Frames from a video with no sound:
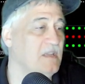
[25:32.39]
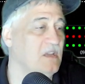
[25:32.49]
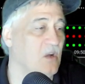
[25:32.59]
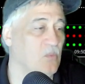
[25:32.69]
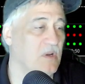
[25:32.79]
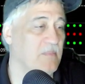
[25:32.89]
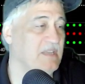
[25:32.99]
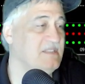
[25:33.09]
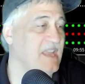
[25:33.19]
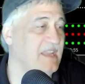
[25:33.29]
Would have been
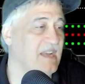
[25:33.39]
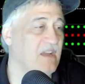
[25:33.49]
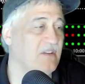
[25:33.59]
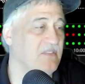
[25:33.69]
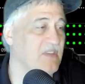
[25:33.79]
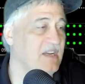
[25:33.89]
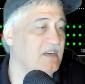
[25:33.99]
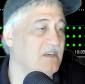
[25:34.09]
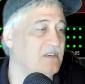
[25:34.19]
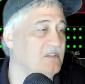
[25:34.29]
taken out in
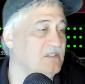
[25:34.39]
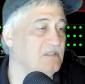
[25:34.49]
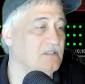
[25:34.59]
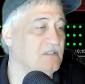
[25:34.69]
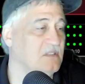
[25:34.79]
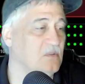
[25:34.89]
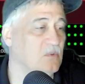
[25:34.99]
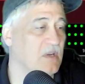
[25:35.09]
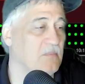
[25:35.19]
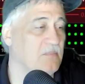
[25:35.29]
there, would
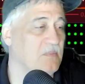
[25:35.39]
have,